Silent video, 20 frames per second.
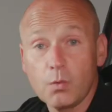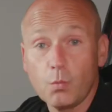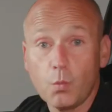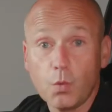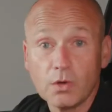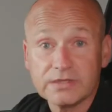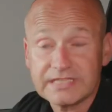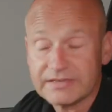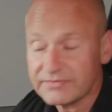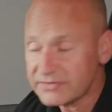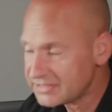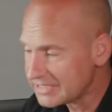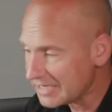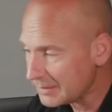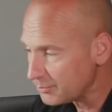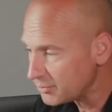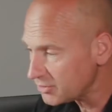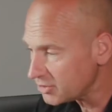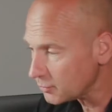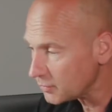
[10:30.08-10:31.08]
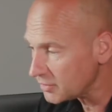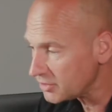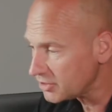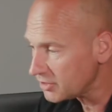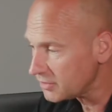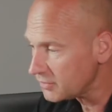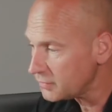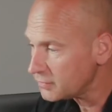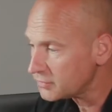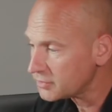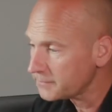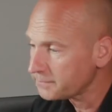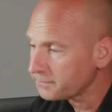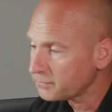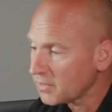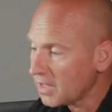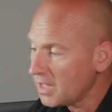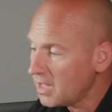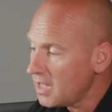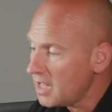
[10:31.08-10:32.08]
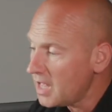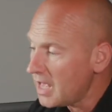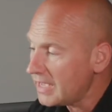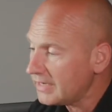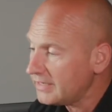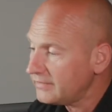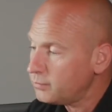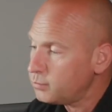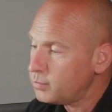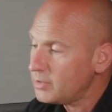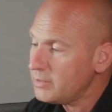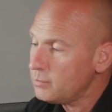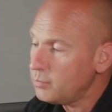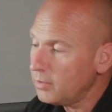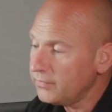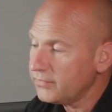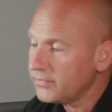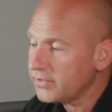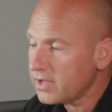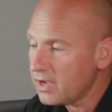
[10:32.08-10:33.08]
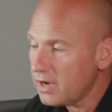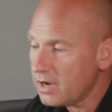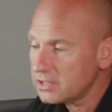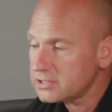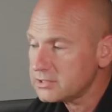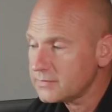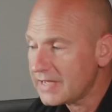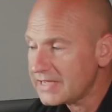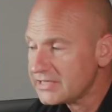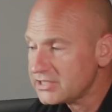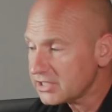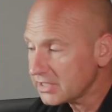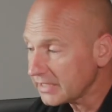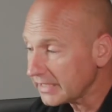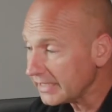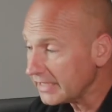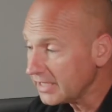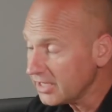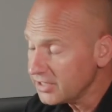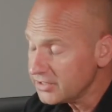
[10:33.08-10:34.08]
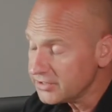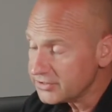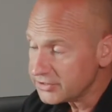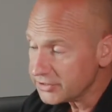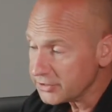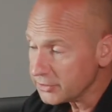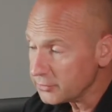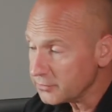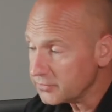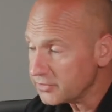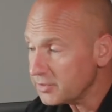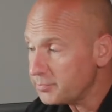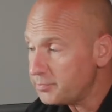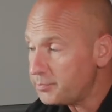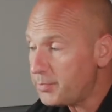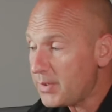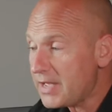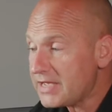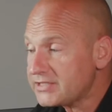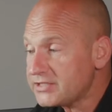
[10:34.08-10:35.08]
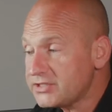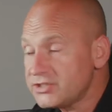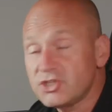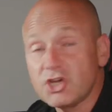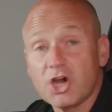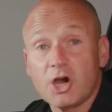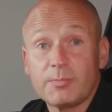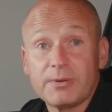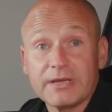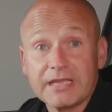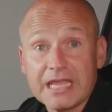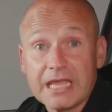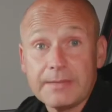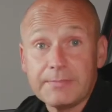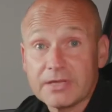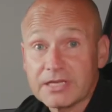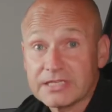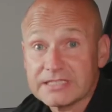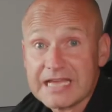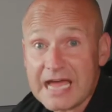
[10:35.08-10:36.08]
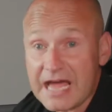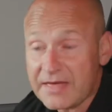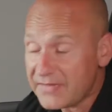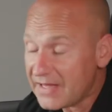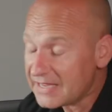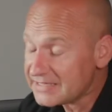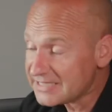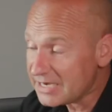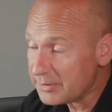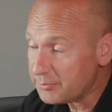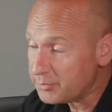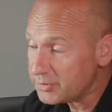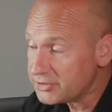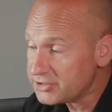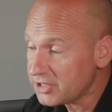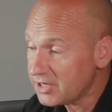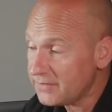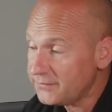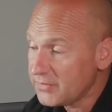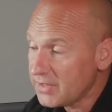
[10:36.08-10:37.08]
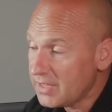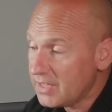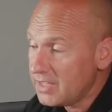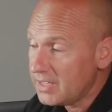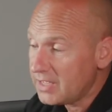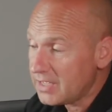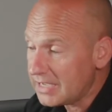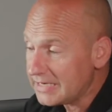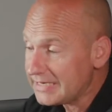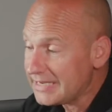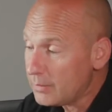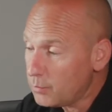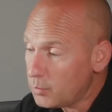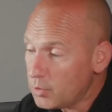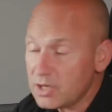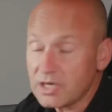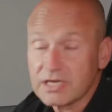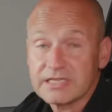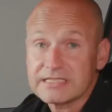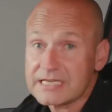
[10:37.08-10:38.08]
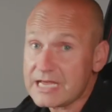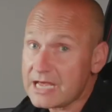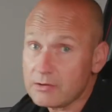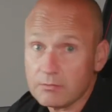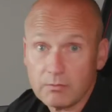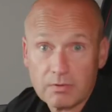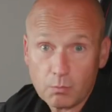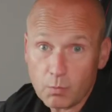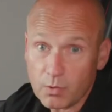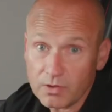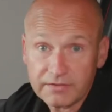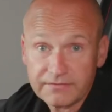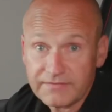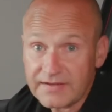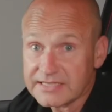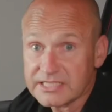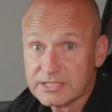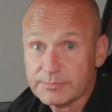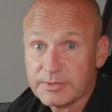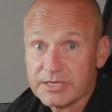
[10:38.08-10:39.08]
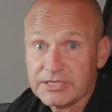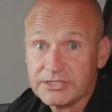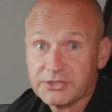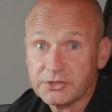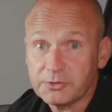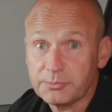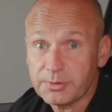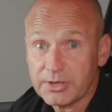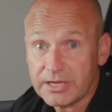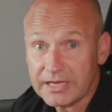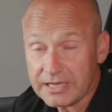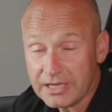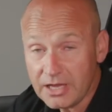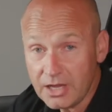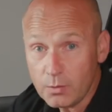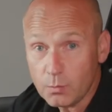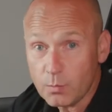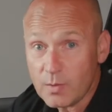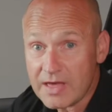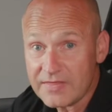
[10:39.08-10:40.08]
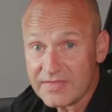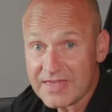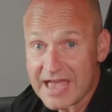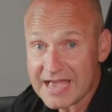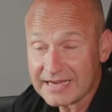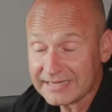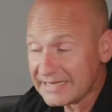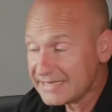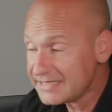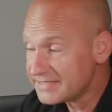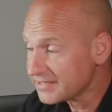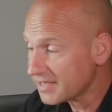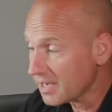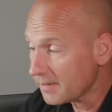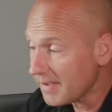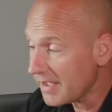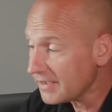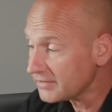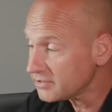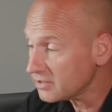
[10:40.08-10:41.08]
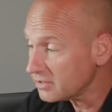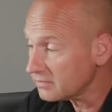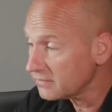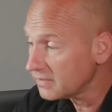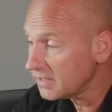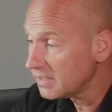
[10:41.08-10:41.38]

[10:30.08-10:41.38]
whatever temperature we choose. And if we want the car to actually do the best job at keeping us at that temperature, and it works out what the fan speed should be, where the air needs to come out of,